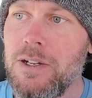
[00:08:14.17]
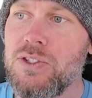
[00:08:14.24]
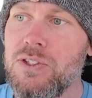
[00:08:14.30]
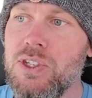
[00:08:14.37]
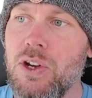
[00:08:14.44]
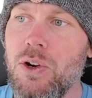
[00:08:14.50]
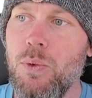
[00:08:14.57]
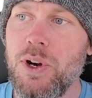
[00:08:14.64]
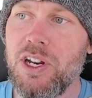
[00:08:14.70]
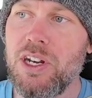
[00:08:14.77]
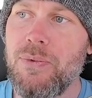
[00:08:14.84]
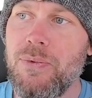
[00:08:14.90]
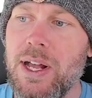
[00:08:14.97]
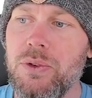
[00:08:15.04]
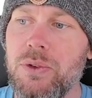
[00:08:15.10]
So we're going to
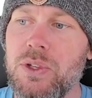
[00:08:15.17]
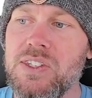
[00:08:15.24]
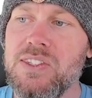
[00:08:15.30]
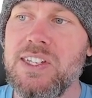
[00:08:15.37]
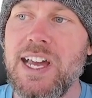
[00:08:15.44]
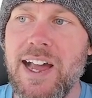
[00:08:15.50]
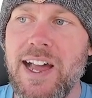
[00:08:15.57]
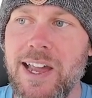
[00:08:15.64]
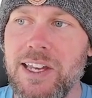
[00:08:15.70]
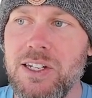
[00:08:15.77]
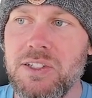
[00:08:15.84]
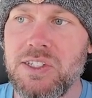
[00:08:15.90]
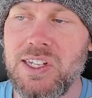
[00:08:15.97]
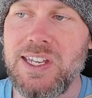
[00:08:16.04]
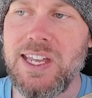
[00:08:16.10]
follow this
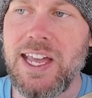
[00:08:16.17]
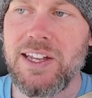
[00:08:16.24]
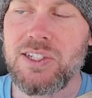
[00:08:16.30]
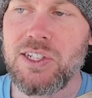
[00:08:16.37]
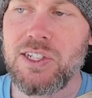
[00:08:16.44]
guide to get